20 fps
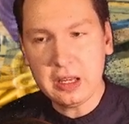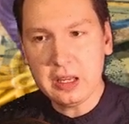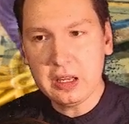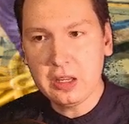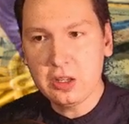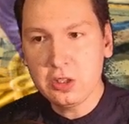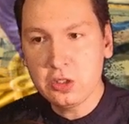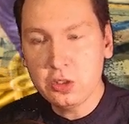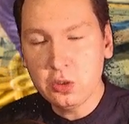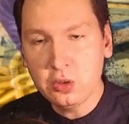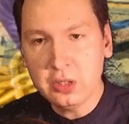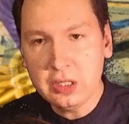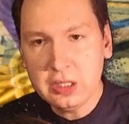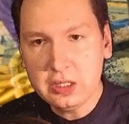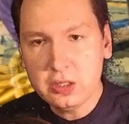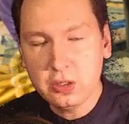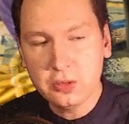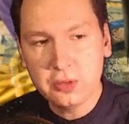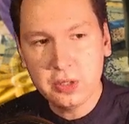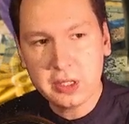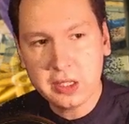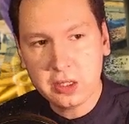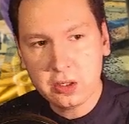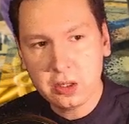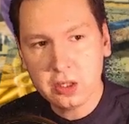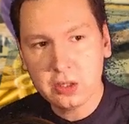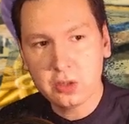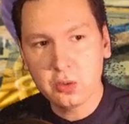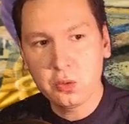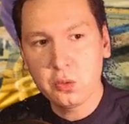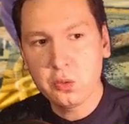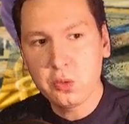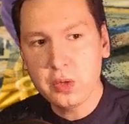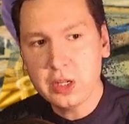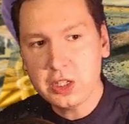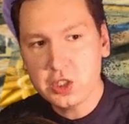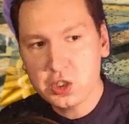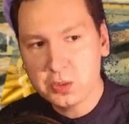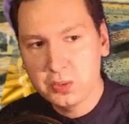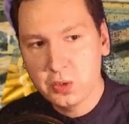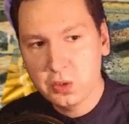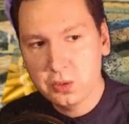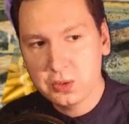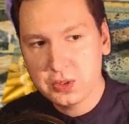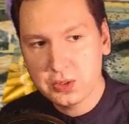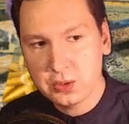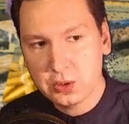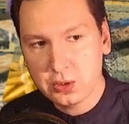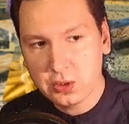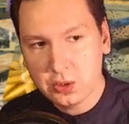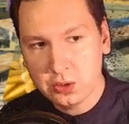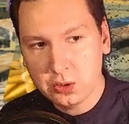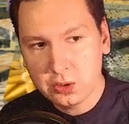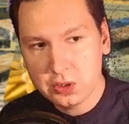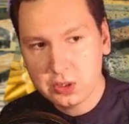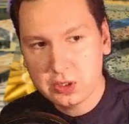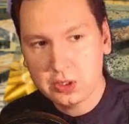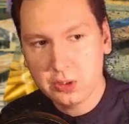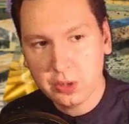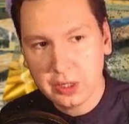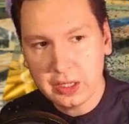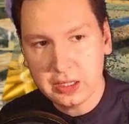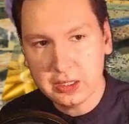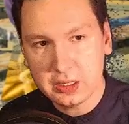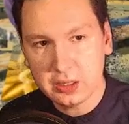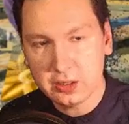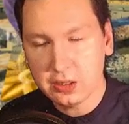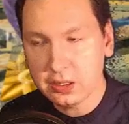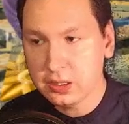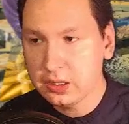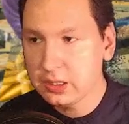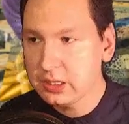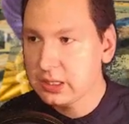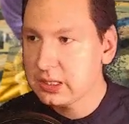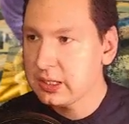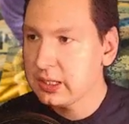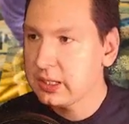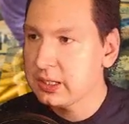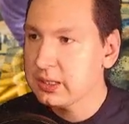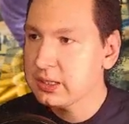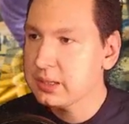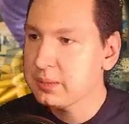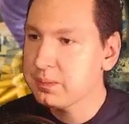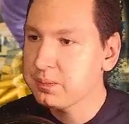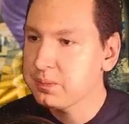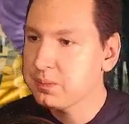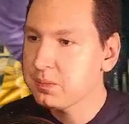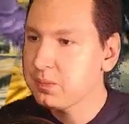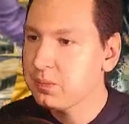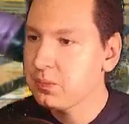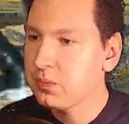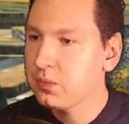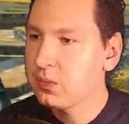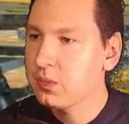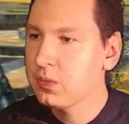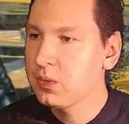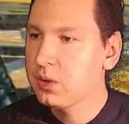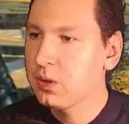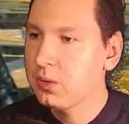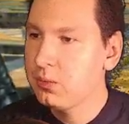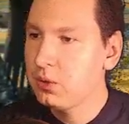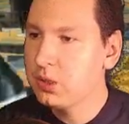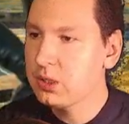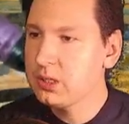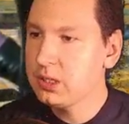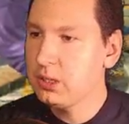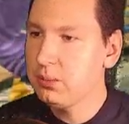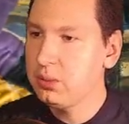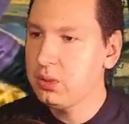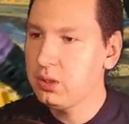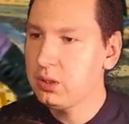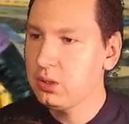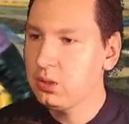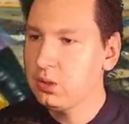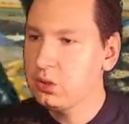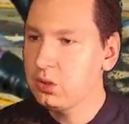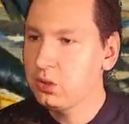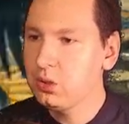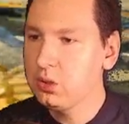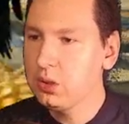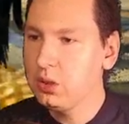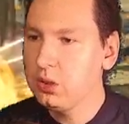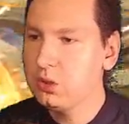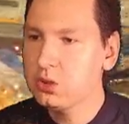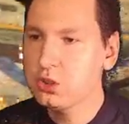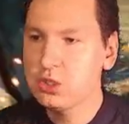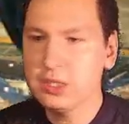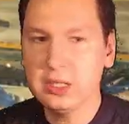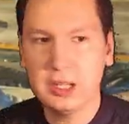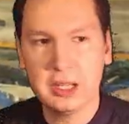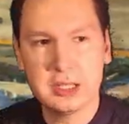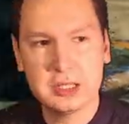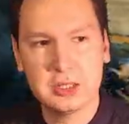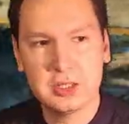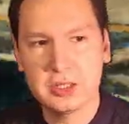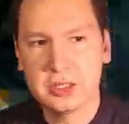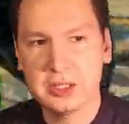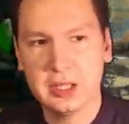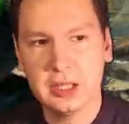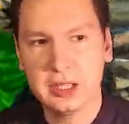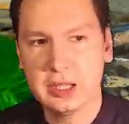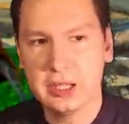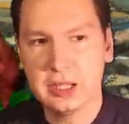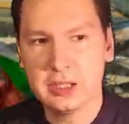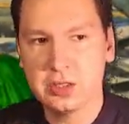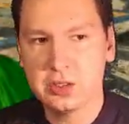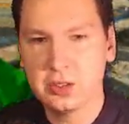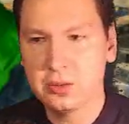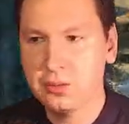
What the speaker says: you need to figure out which moves to use to hit her in this stance. For example, you know she likes to snake edge.